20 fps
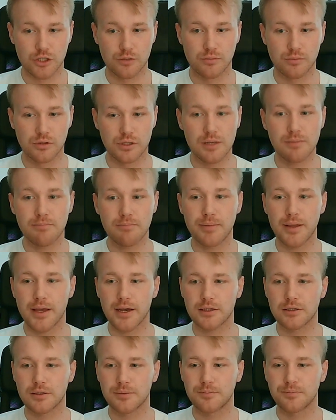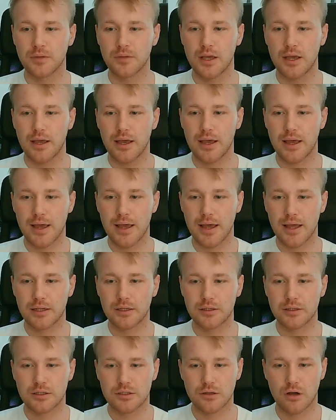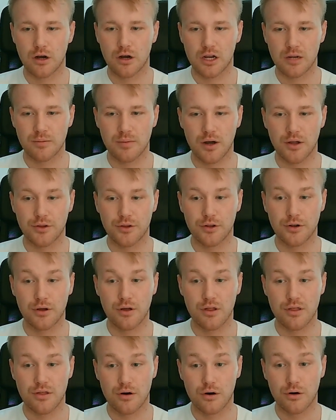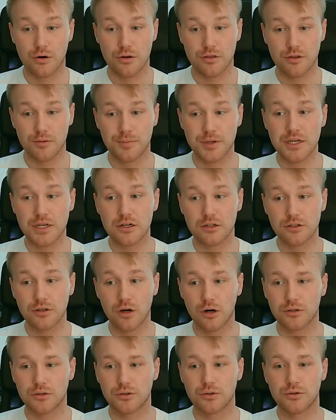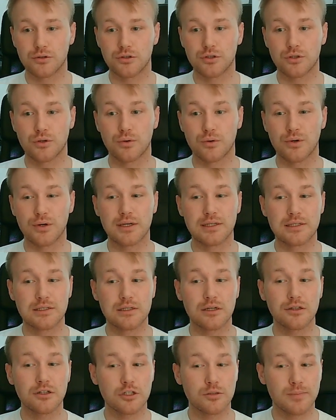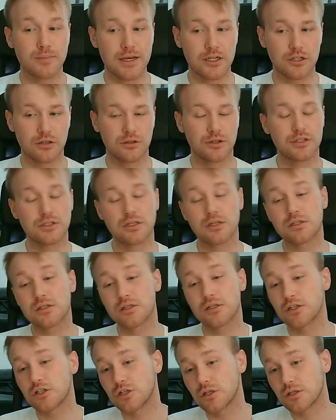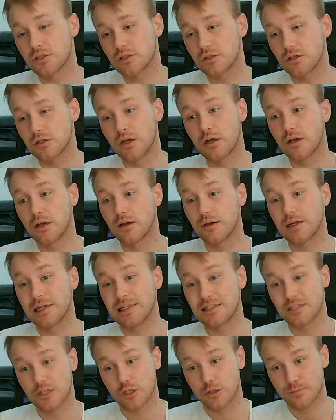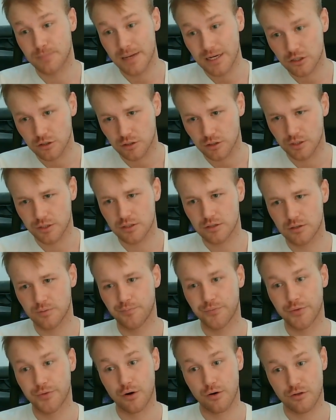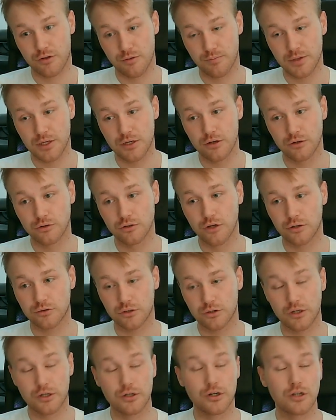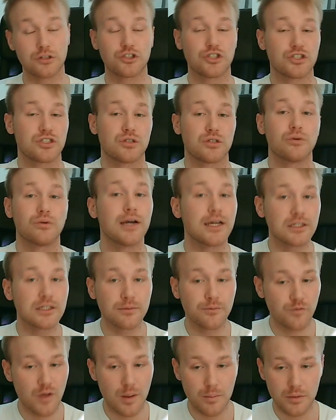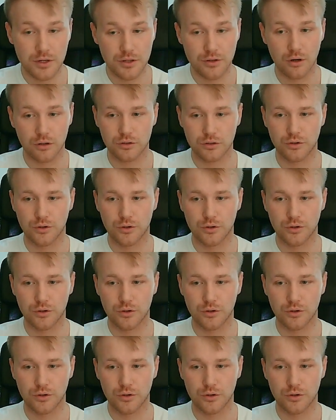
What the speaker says: impact, and it's talking about an orthopedic doctor. So it's not a specialist. It's not just it's a specialist, the orthopedic doctor, not just a random family doctor.